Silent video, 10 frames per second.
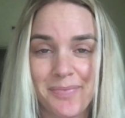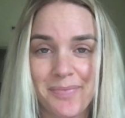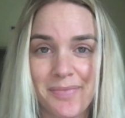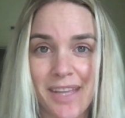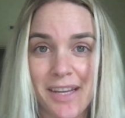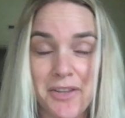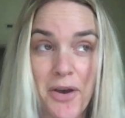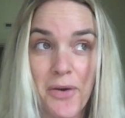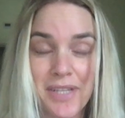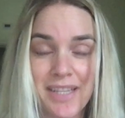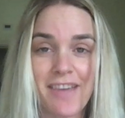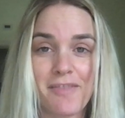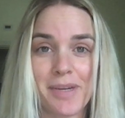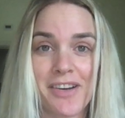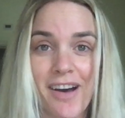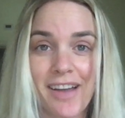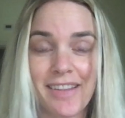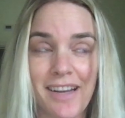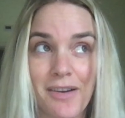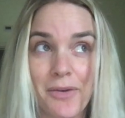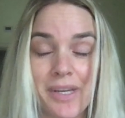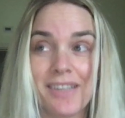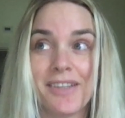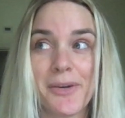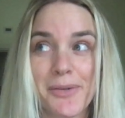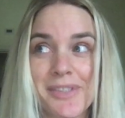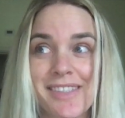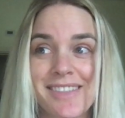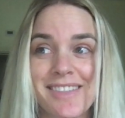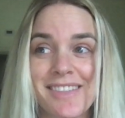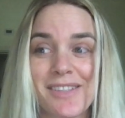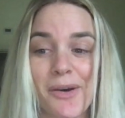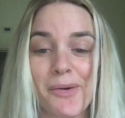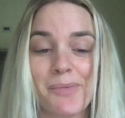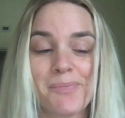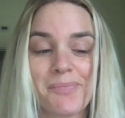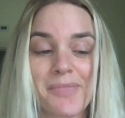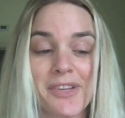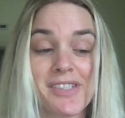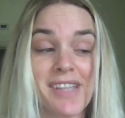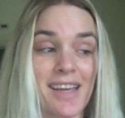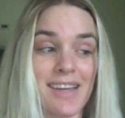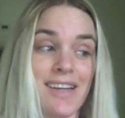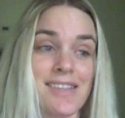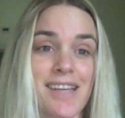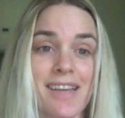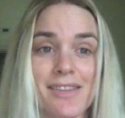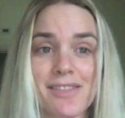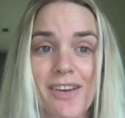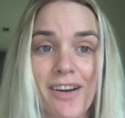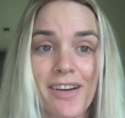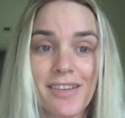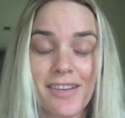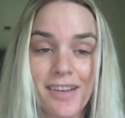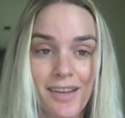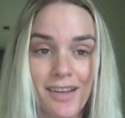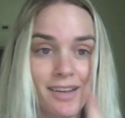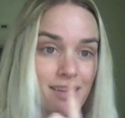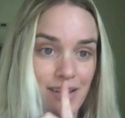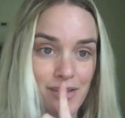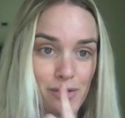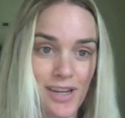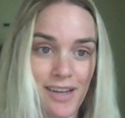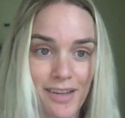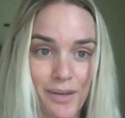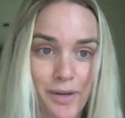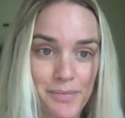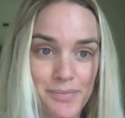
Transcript: They know that they've been caught. They know he knows. So they're saying, here, take this car and don't tell anyone.